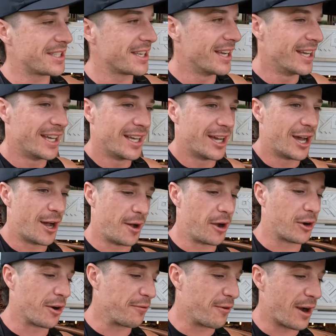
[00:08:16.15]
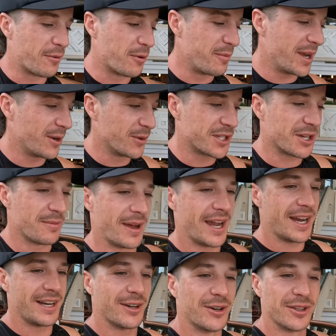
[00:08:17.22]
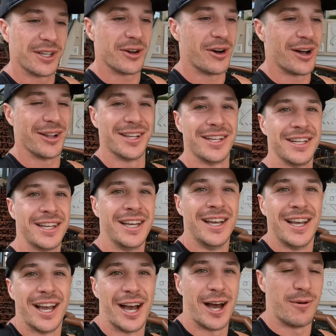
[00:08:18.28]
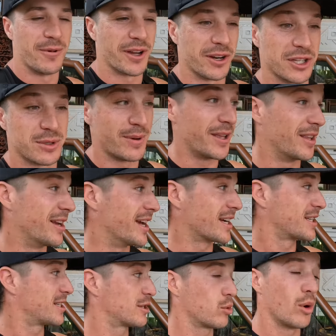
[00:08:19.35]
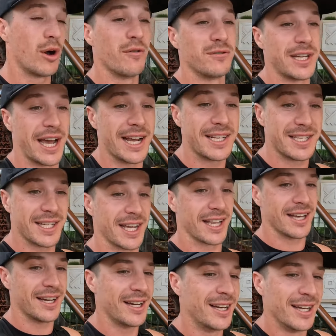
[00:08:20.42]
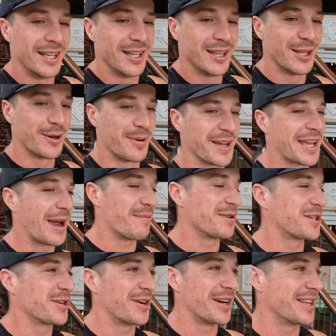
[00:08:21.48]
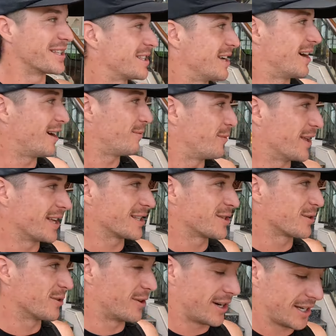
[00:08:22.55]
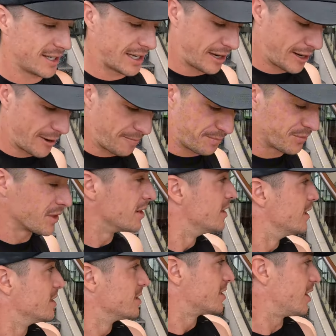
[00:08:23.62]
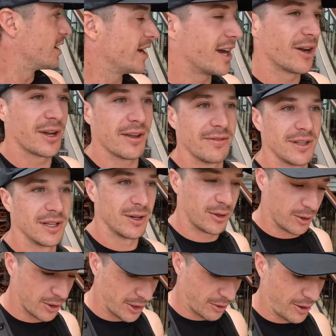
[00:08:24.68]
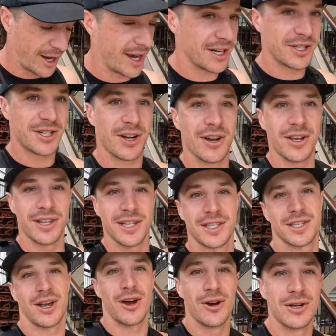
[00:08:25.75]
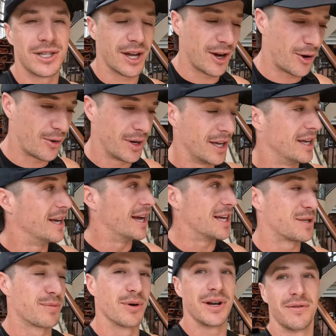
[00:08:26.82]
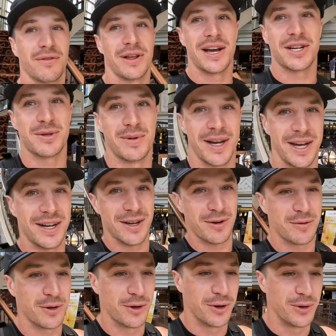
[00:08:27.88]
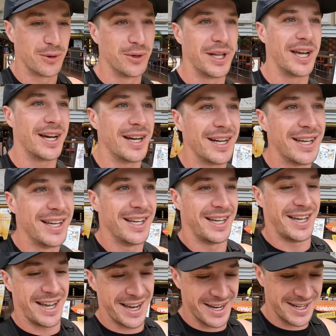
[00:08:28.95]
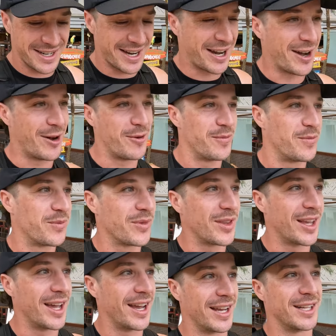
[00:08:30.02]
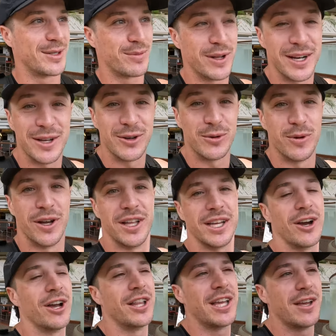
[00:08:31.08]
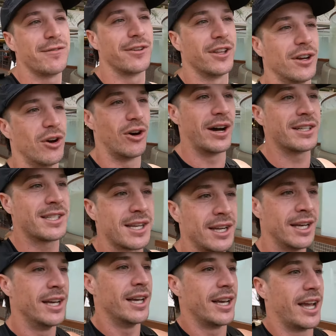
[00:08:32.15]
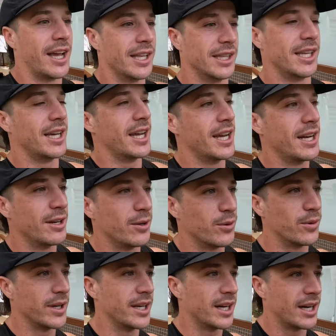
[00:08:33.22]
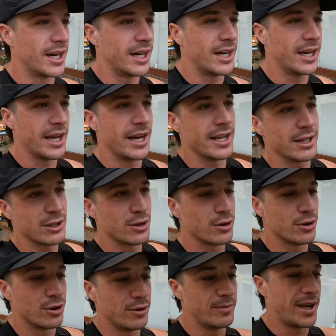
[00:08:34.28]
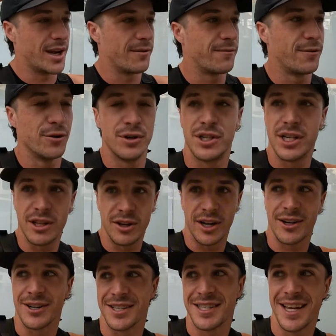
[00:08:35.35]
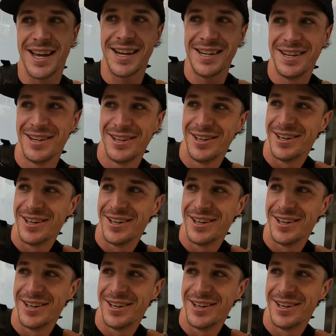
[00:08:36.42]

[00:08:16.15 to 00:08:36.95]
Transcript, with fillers: Uh, I've got a friend with me, which I made on the island. Um, we're gonna spend the next 12 days together. A little bit camera shy at the start, but that's all right. Um, so yeah, I'll give you a little look around, show you this hotel. It's pretty flash, man. I've gone all out and um, yeah, it's bloody good. We're only, only here for the night and then we are heading to Mount Fuji, like I said.